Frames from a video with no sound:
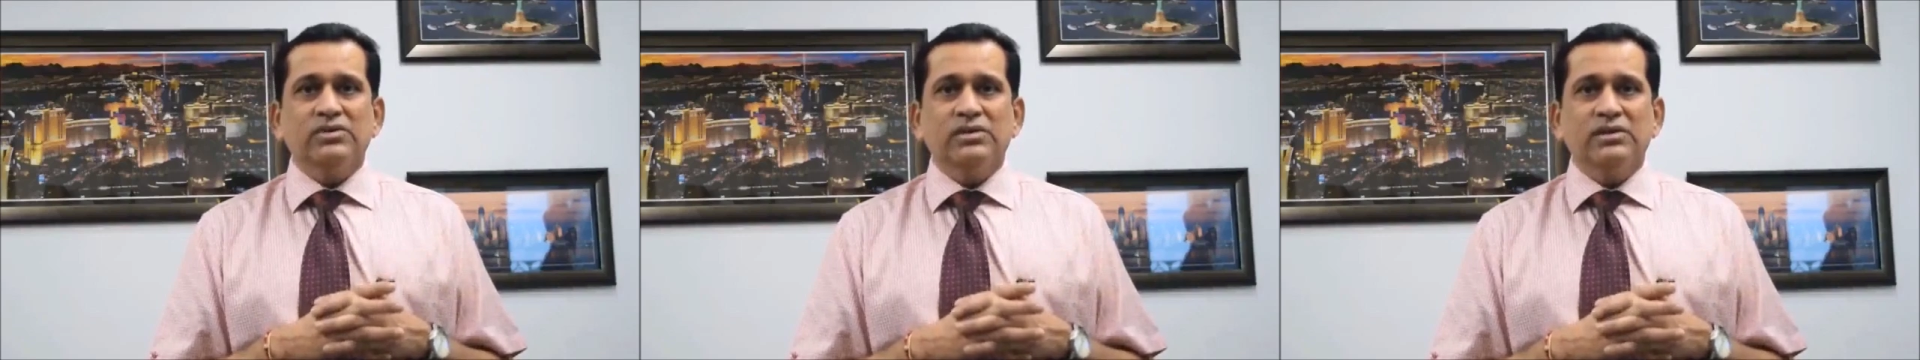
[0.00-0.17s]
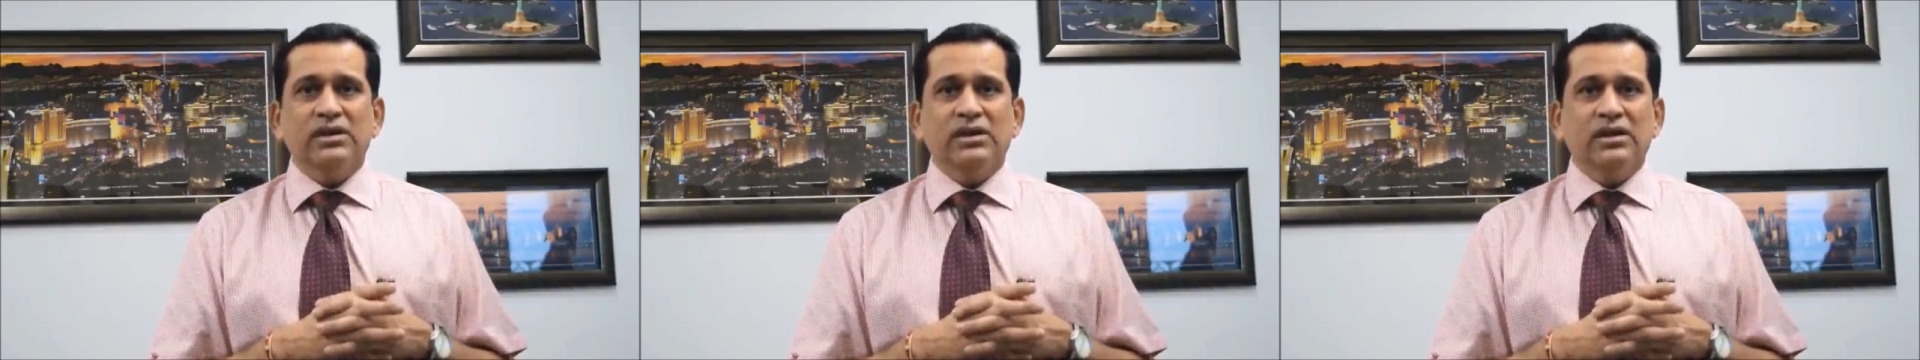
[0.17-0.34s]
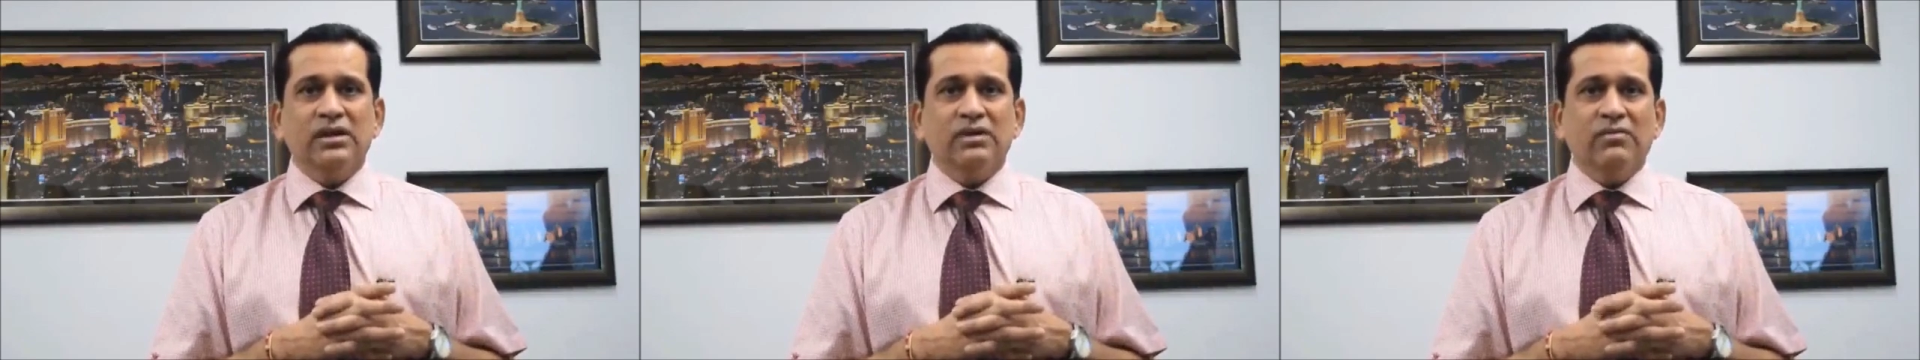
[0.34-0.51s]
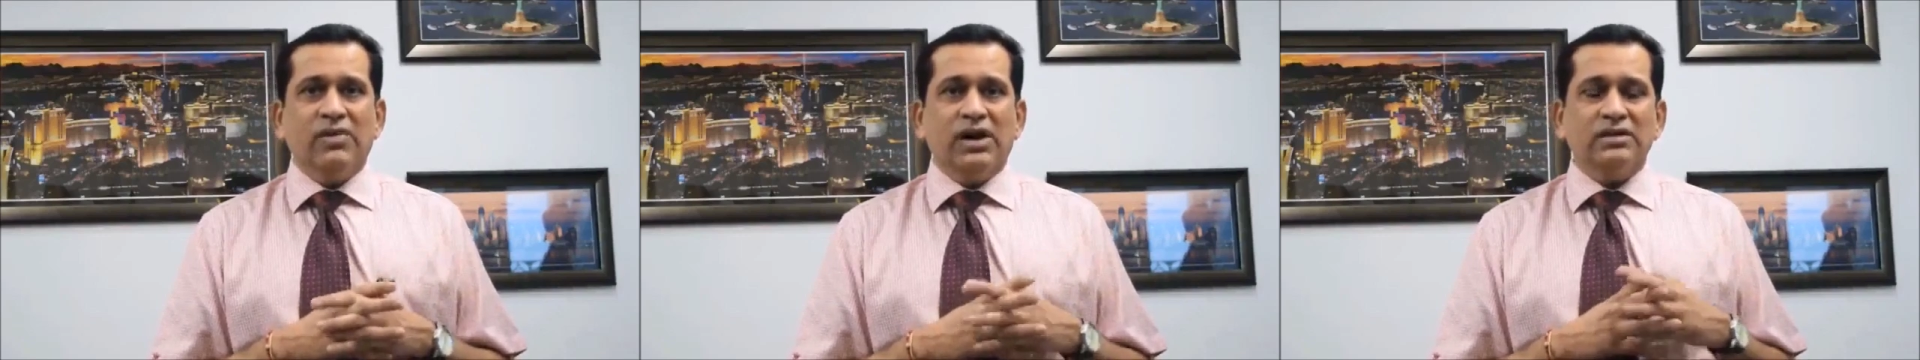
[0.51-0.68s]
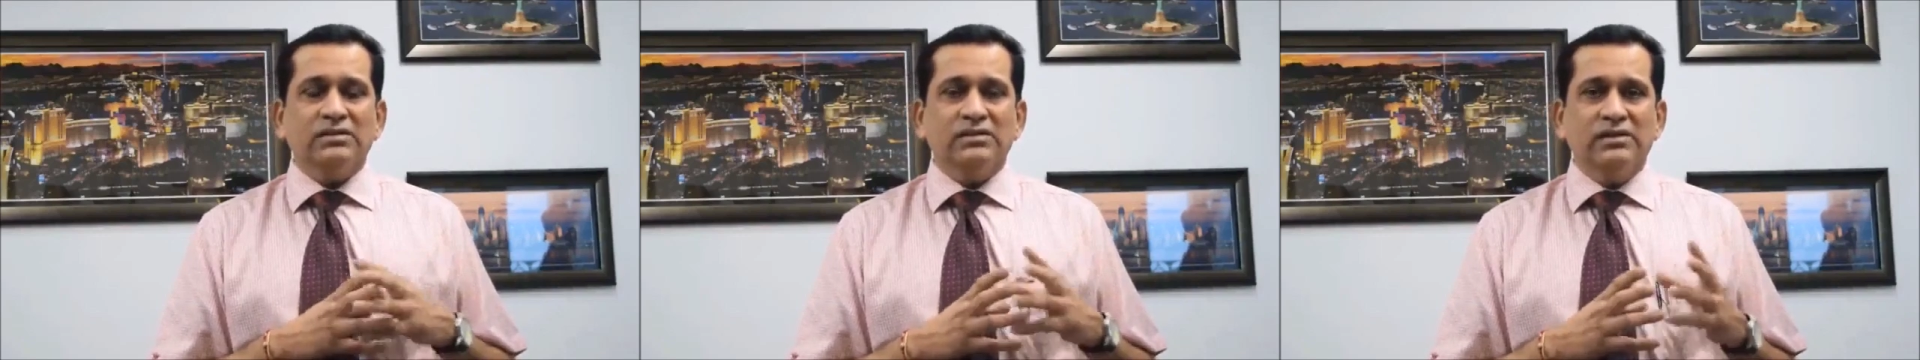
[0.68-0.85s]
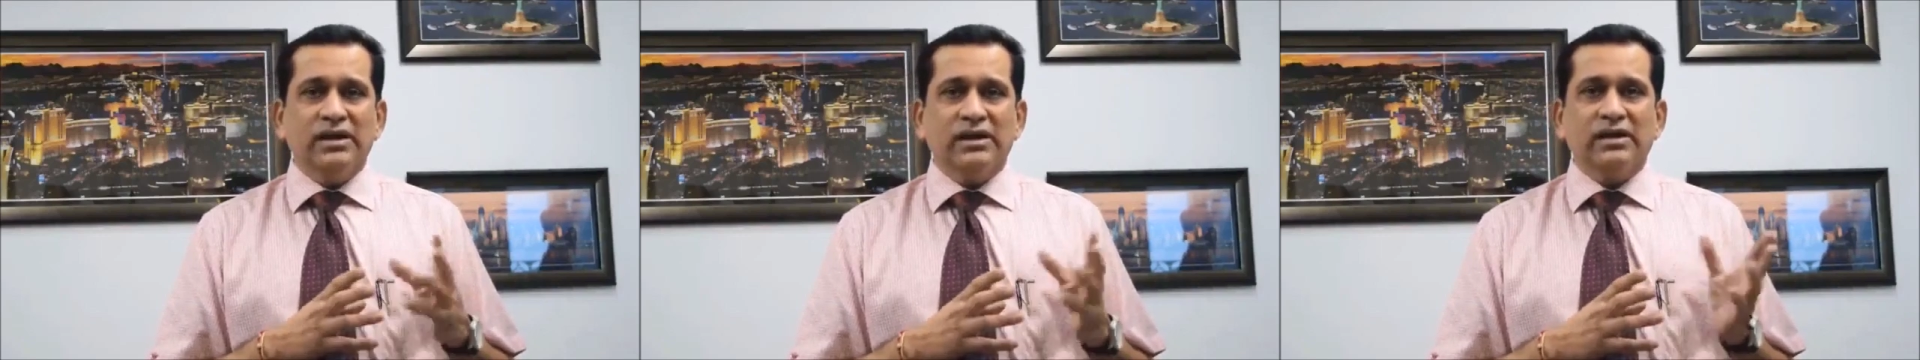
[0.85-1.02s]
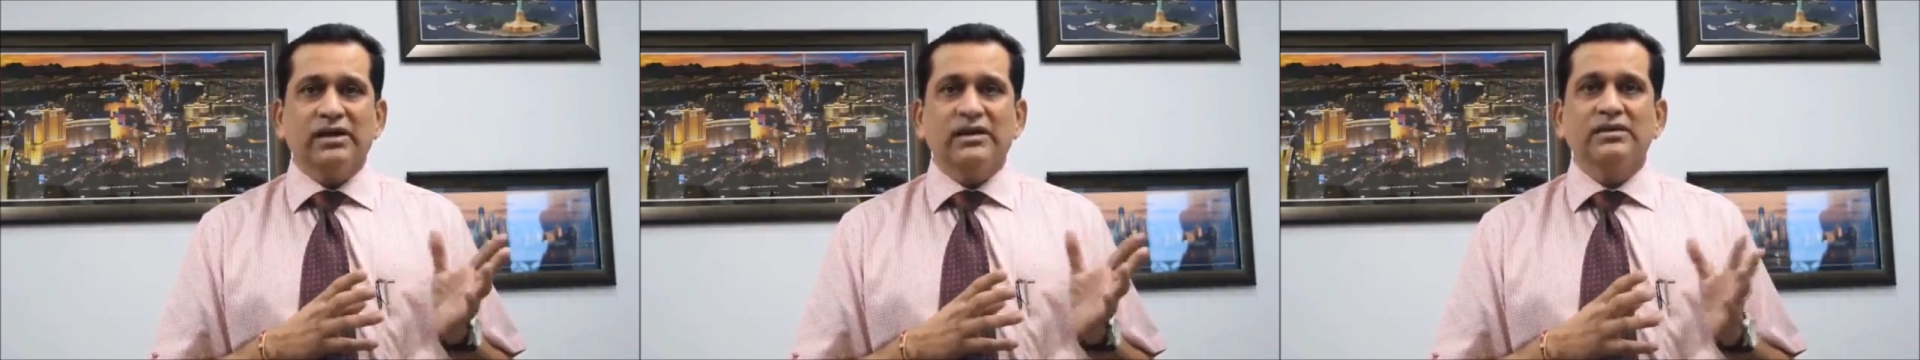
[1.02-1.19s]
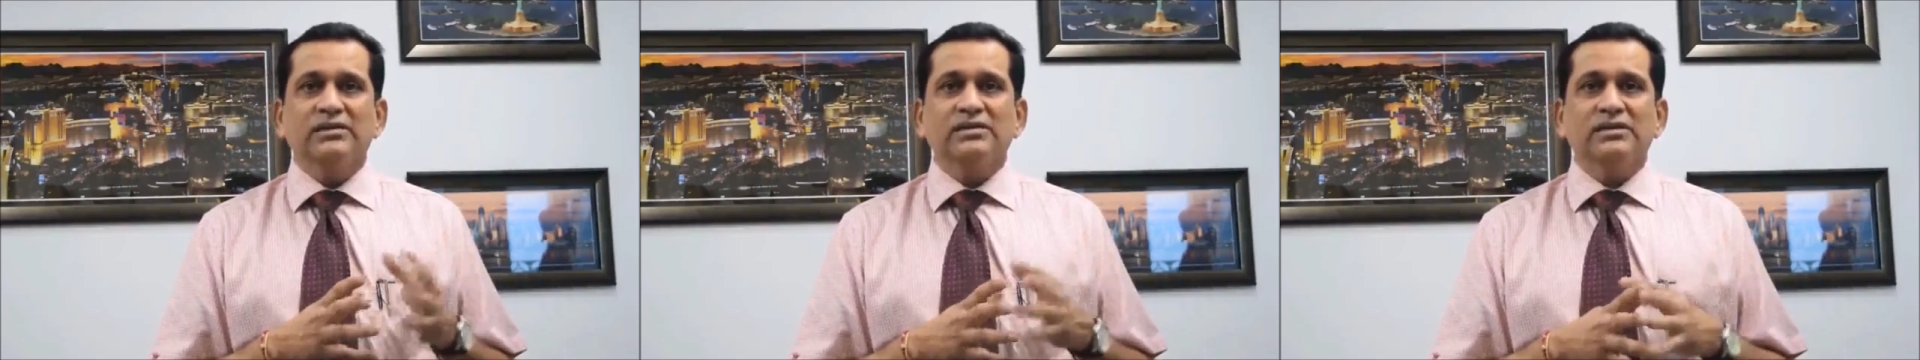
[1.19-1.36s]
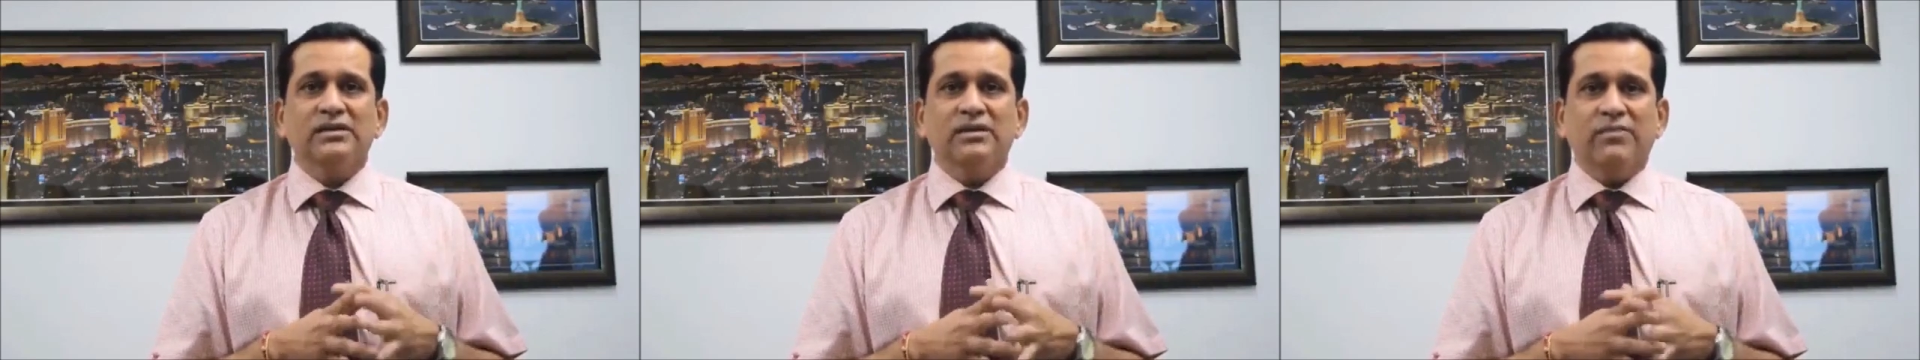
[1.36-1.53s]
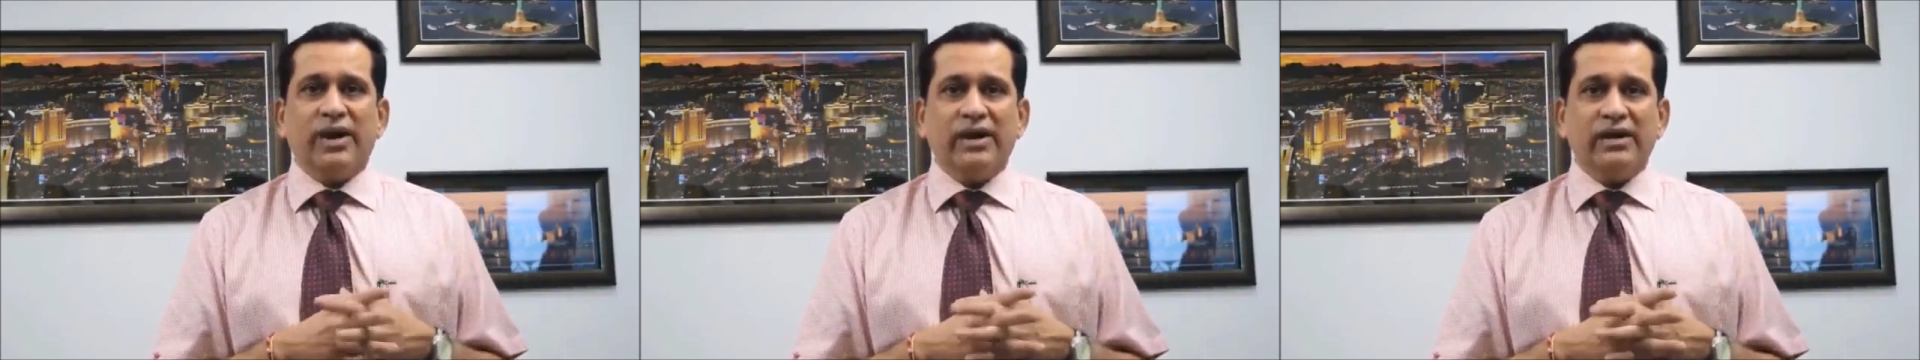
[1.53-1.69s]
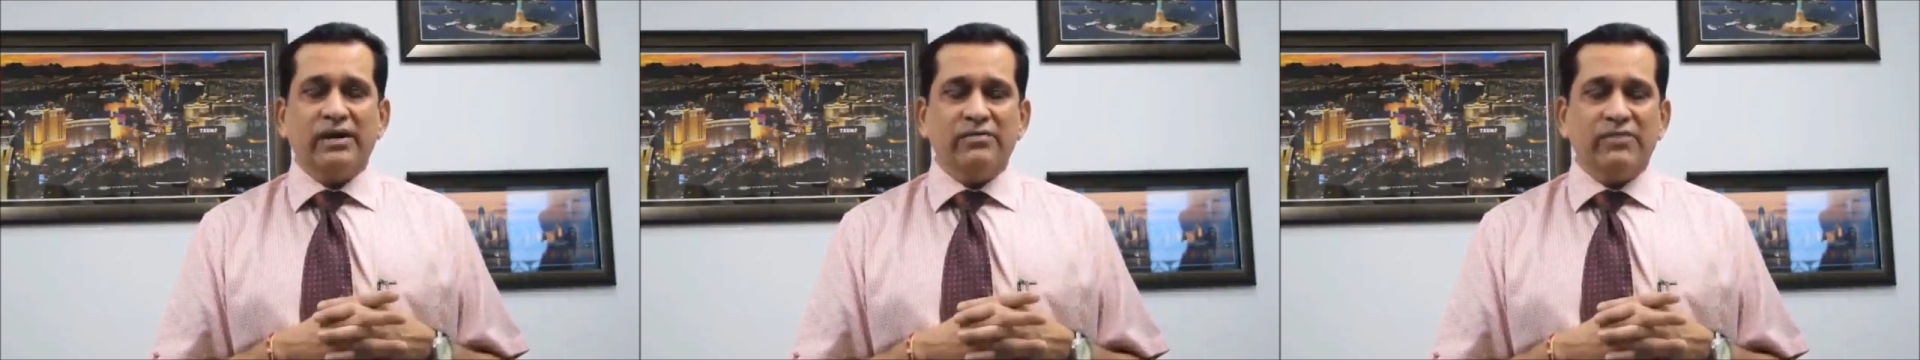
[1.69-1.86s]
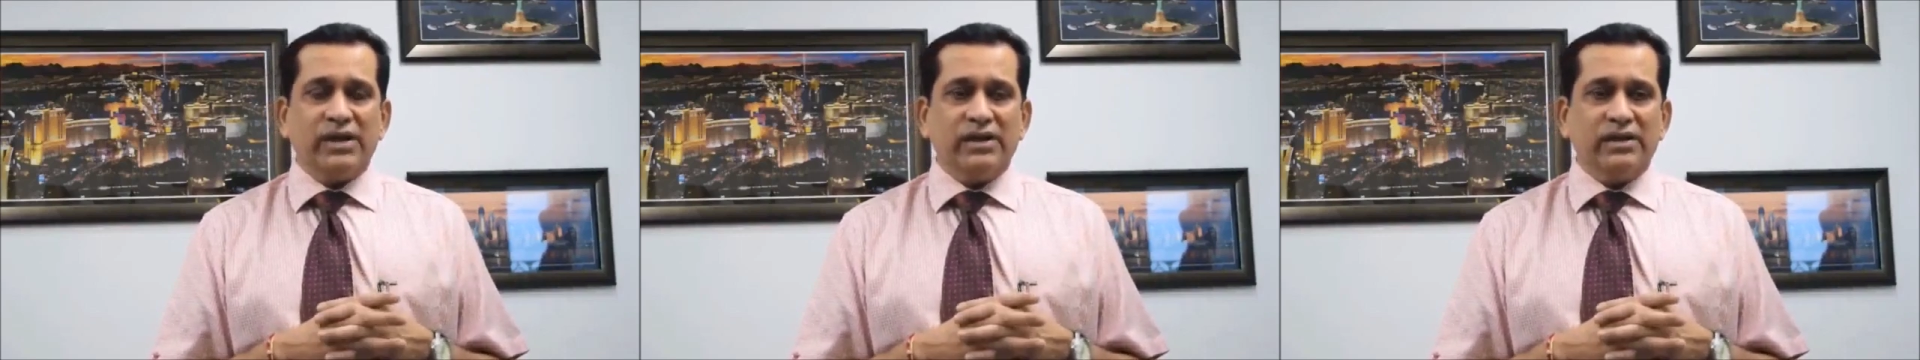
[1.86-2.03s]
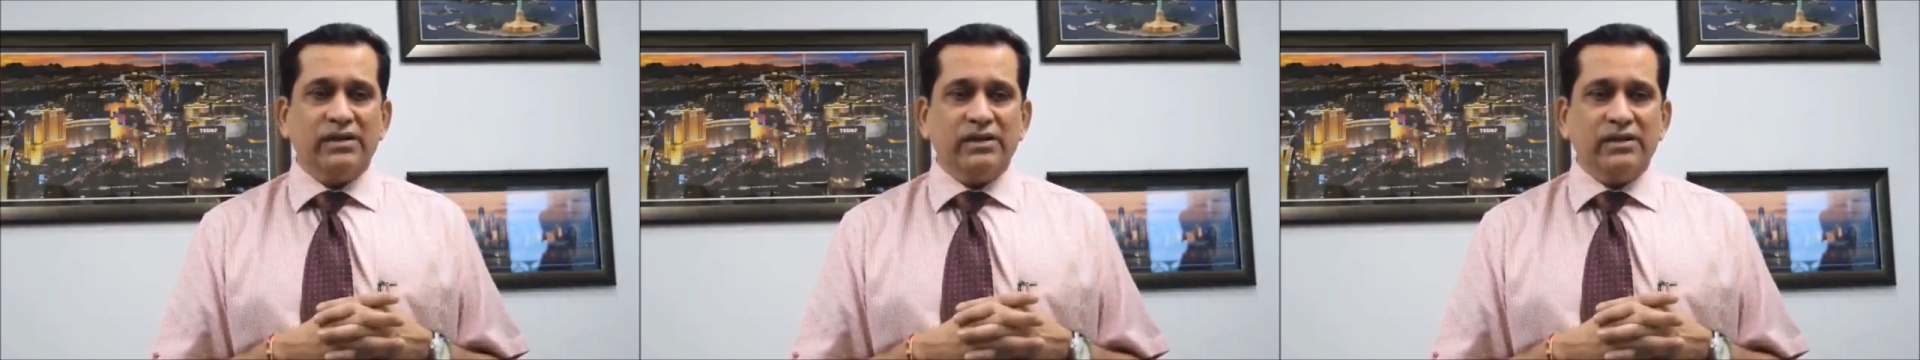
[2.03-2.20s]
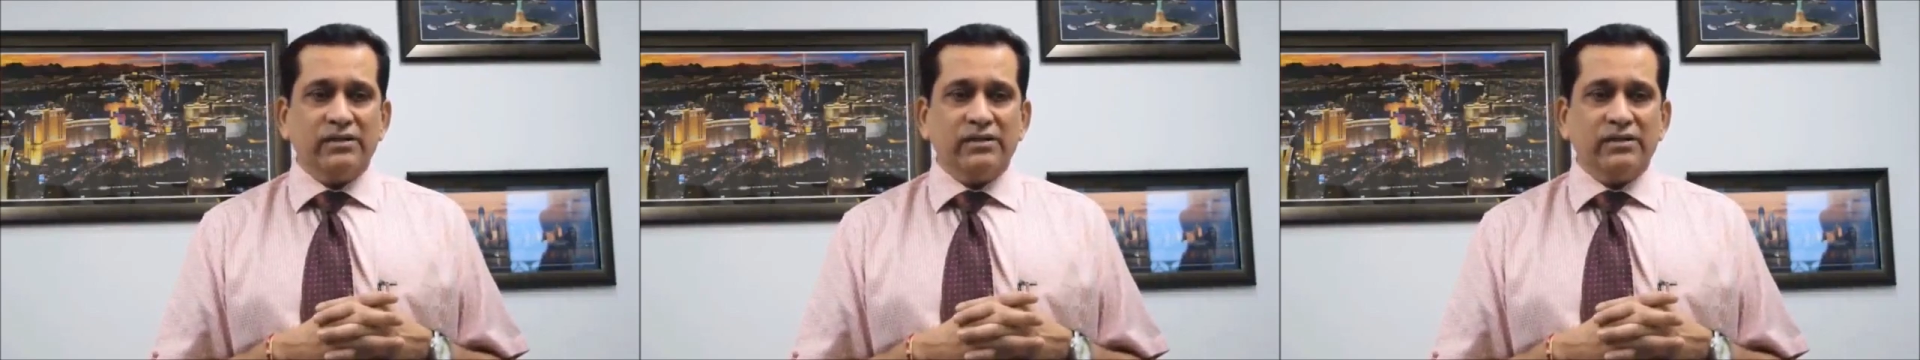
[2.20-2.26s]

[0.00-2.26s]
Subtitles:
in the early March declared this as a pandemic.